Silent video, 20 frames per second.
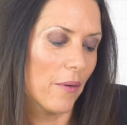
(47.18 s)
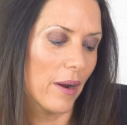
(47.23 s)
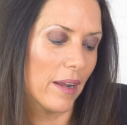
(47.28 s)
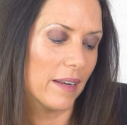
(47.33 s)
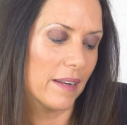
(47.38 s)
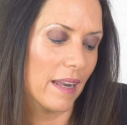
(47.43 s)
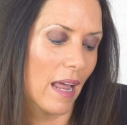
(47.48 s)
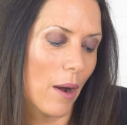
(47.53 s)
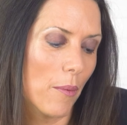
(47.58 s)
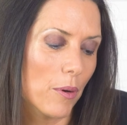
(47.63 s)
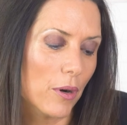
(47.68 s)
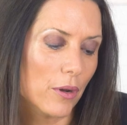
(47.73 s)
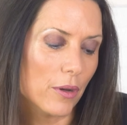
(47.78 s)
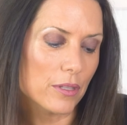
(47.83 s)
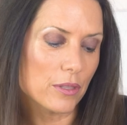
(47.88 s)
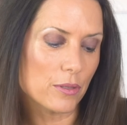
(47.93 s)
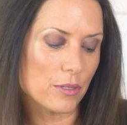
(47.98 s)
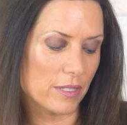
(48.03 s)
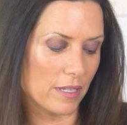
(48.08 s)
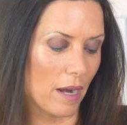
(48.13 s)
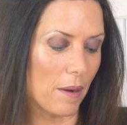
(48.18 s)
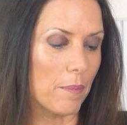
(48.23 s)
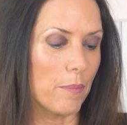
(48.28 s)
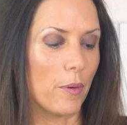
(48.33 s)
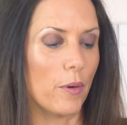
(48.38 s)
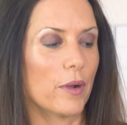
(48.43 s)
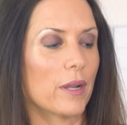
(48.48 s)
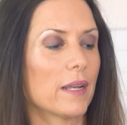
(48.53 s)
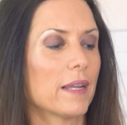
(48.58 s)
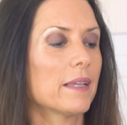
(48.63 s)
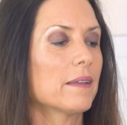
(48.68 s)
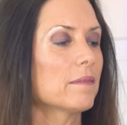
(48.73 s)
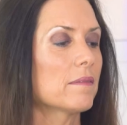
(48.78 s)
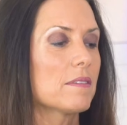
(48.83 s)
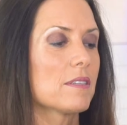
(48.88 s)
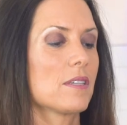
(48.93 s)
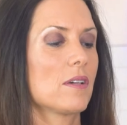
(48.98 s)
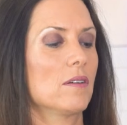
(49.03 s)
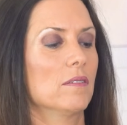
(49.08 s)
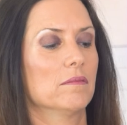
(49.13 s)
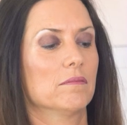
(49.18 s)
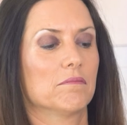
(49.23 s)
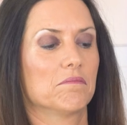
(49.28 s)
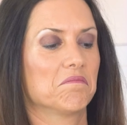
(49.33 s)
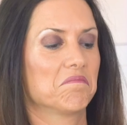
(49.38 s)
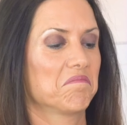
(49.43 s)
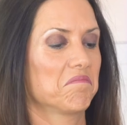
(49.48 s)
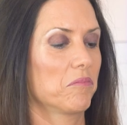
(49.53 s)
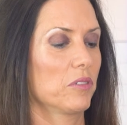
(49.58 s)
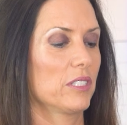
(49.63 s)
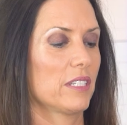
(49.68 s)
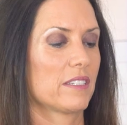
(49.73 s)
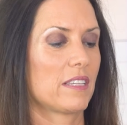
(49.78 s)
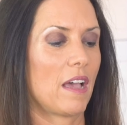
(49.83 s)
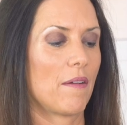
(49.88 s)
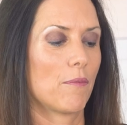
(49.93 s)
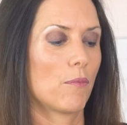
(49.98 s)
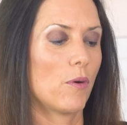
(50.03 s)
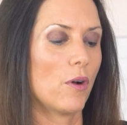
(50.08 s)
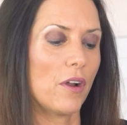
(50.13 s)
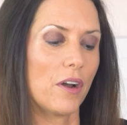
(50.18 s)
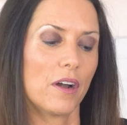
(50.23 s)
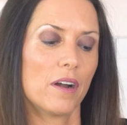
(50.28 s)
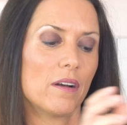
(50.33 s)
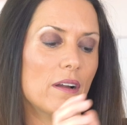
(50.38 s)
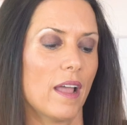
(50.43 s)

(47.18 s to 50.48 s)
right, now we're going to start boiling. So we just have water